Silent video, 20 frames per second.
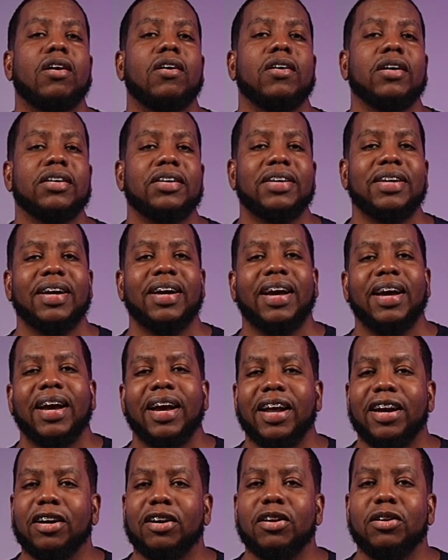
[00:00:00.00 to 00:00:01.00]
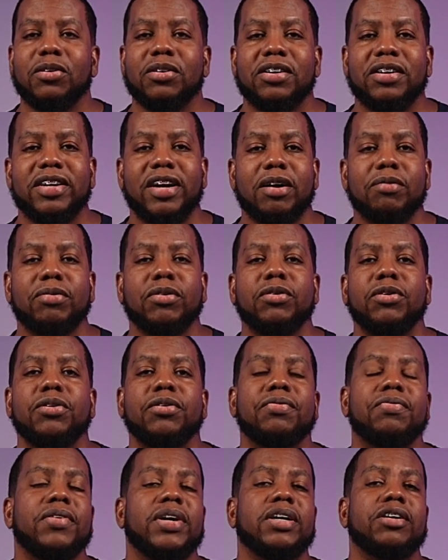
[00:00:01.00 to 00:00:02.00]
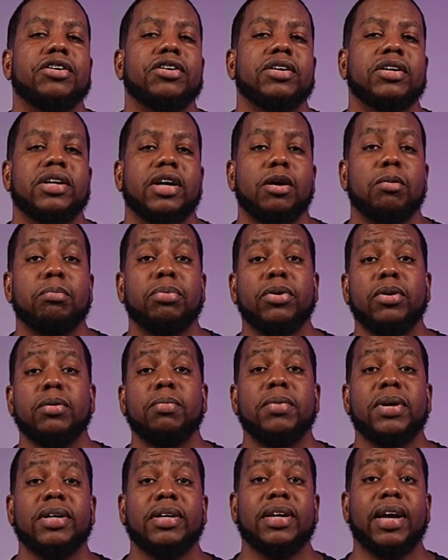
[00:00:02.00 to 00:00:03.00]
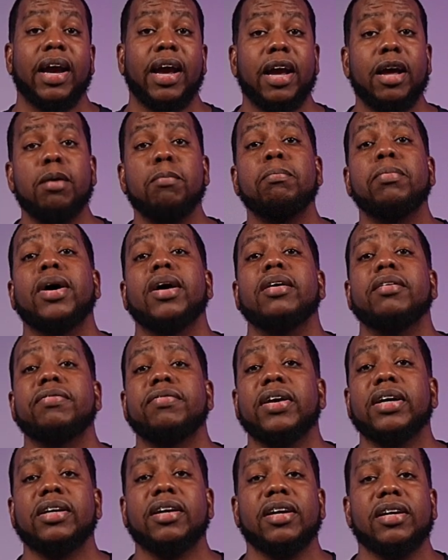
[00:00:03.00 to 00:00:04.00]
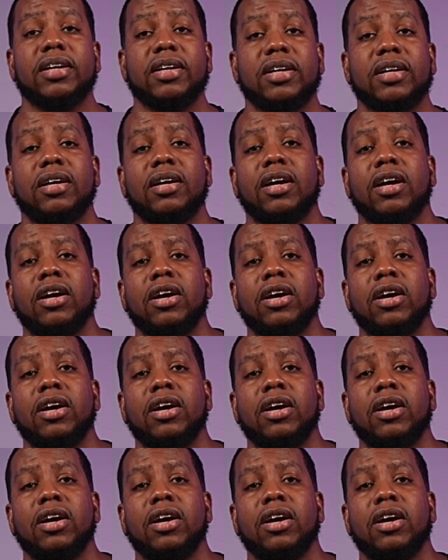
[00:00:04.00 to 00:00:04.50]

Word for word: launched. It includes several new features, improvements, and bug fixes.